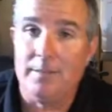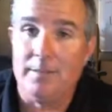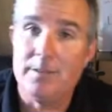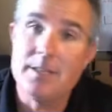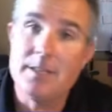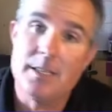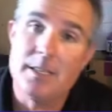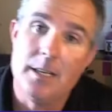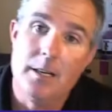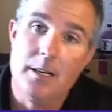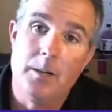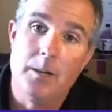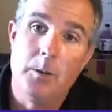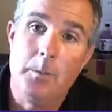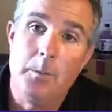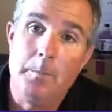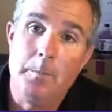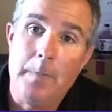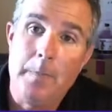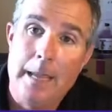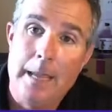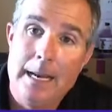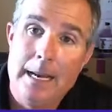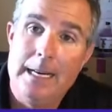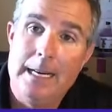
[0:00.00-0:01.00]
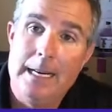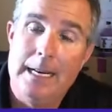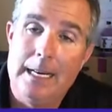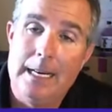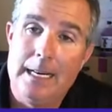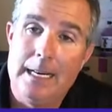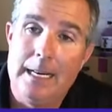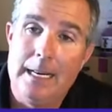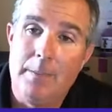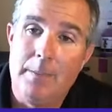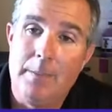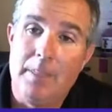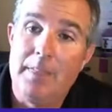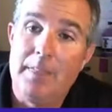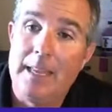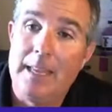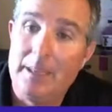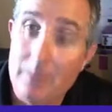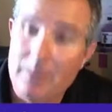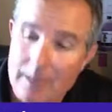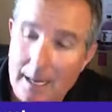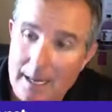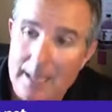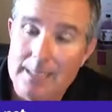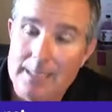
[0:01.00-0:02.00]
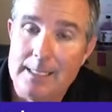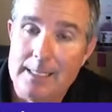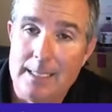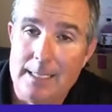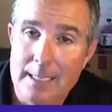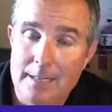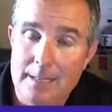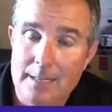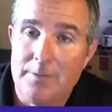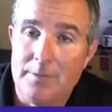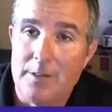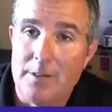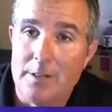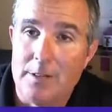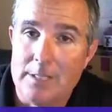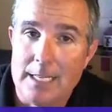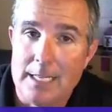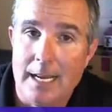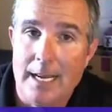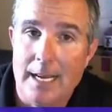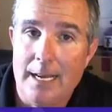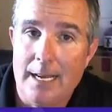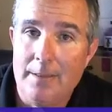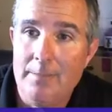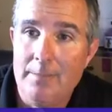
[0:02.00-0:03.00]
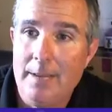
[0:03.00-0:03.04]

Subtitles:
So thank you guys again for your time,